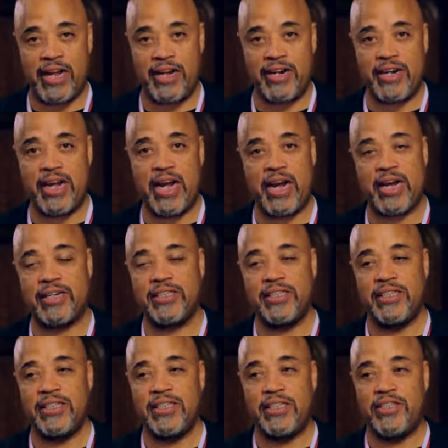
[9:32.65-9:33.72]

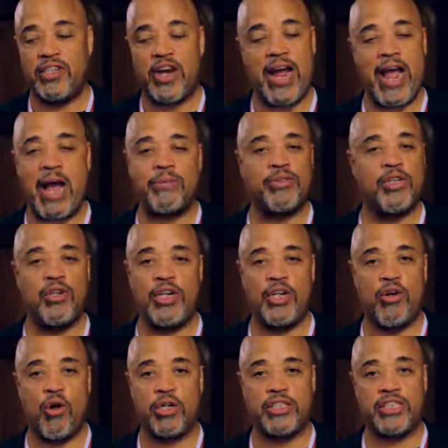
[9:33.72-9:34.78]
And they're absolutely
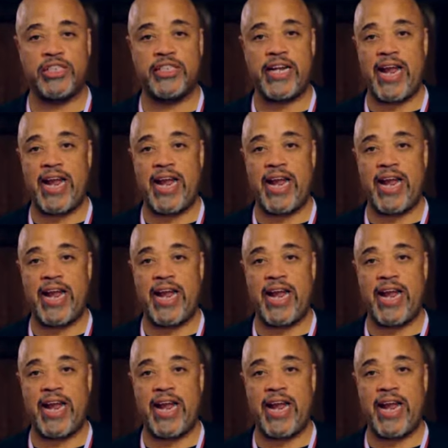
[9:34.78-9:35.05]
gorgeous.